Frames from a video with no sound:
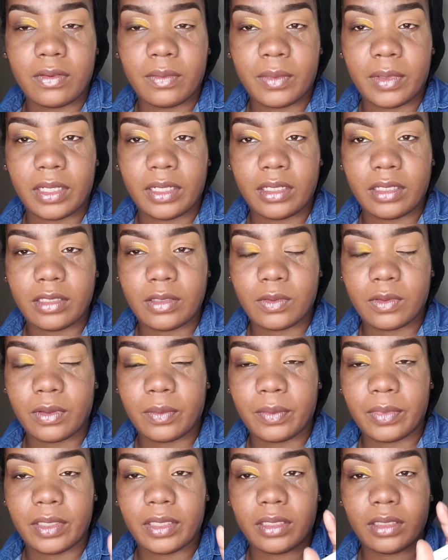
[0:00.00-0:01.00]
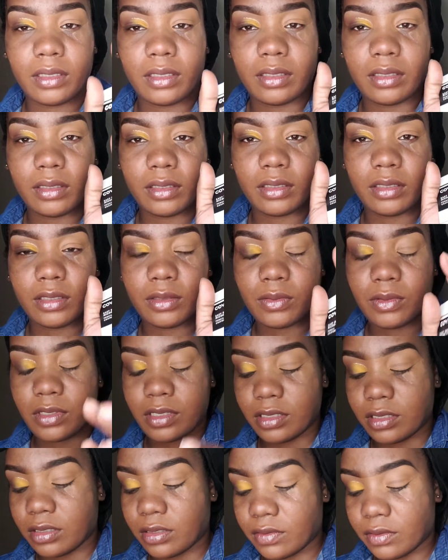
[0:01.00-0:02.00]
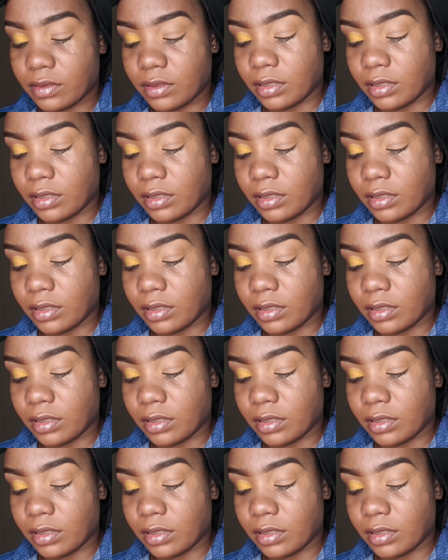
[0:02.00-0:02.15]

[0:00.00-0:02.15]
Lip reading: my next one, but this one is